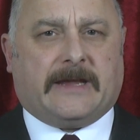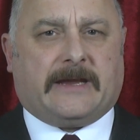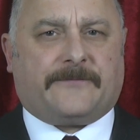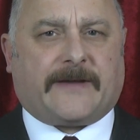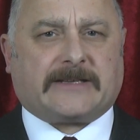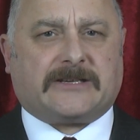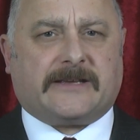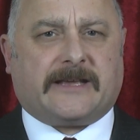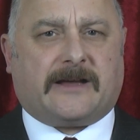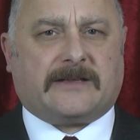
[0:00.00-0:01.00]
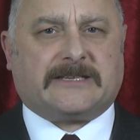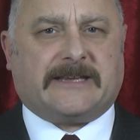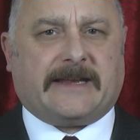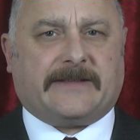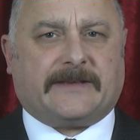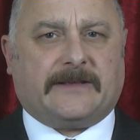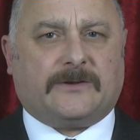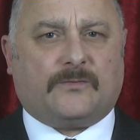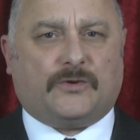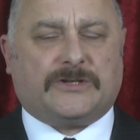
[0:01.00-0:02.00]
In fact, I can't see anything
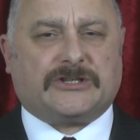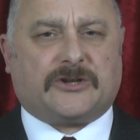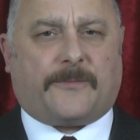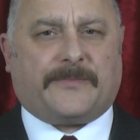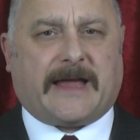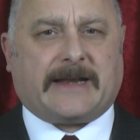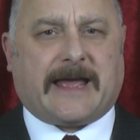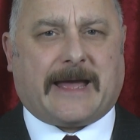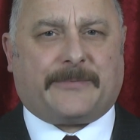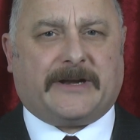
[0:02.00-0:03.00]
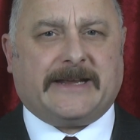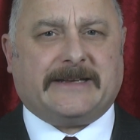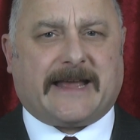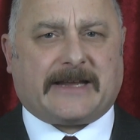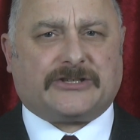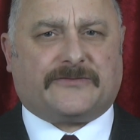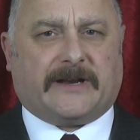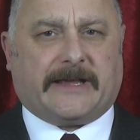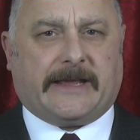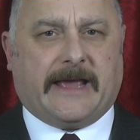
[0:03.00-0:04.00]
that would stop that happening
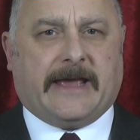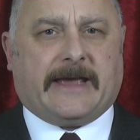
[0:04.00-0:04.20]
naturally,